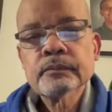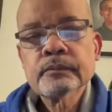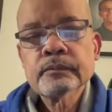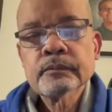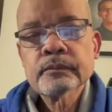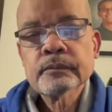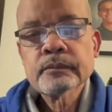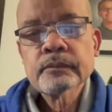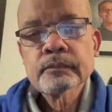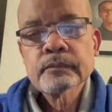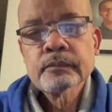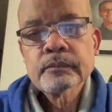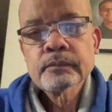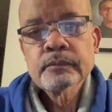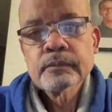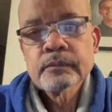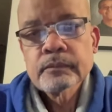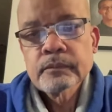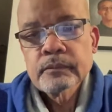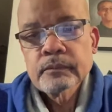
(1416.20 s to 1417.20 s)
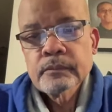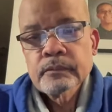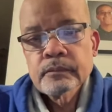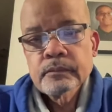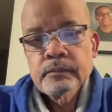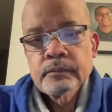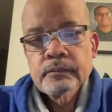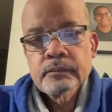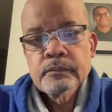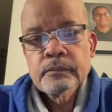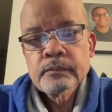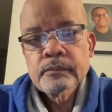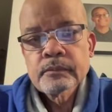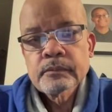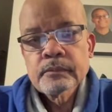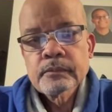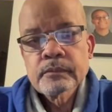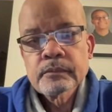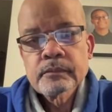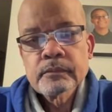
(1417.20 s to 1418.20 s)

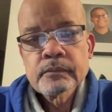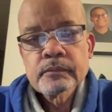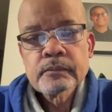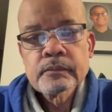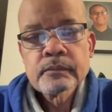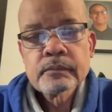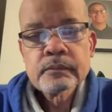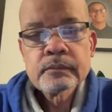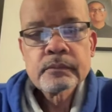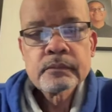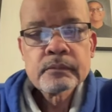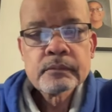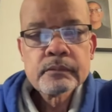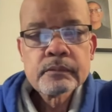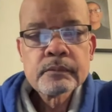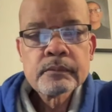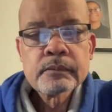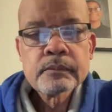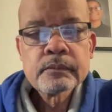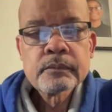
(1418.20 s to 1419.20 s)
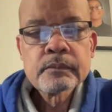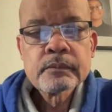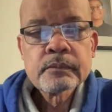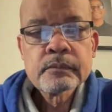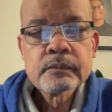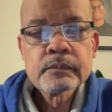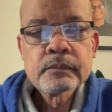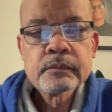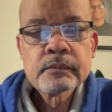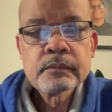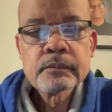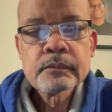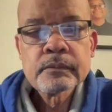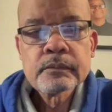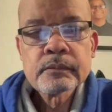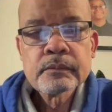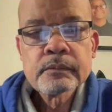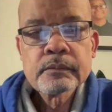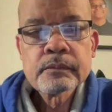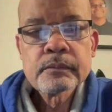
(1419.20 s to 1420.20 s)

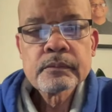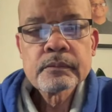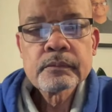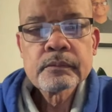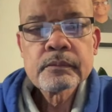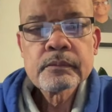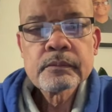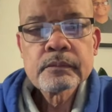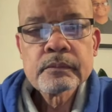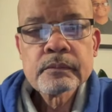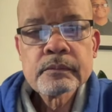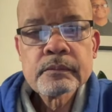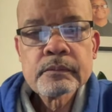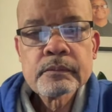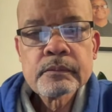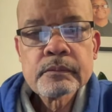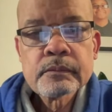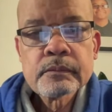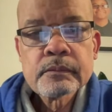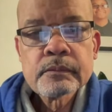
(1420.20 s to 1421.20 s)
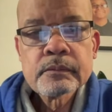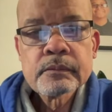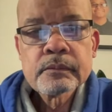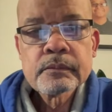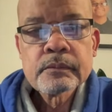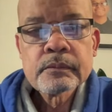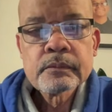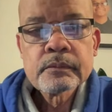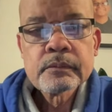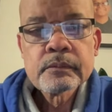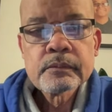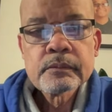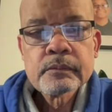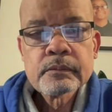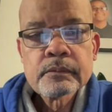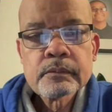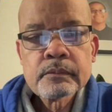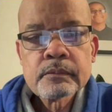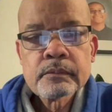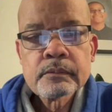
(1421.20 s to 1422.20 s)

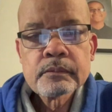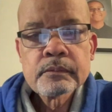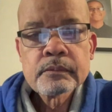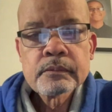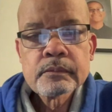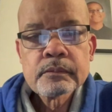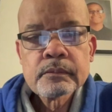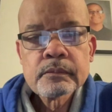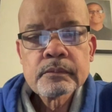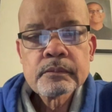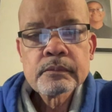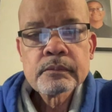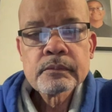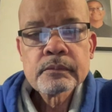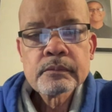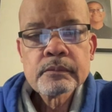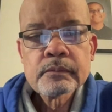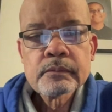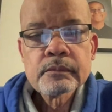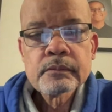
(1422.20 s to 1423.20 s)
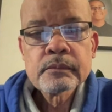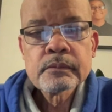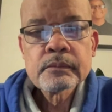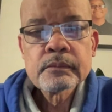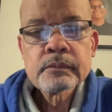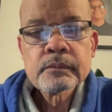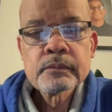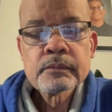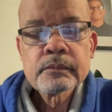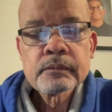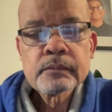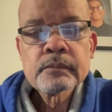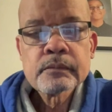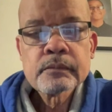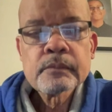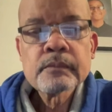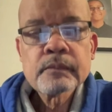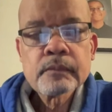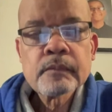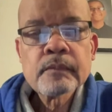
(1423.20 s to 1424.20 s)
The person shown says nothing.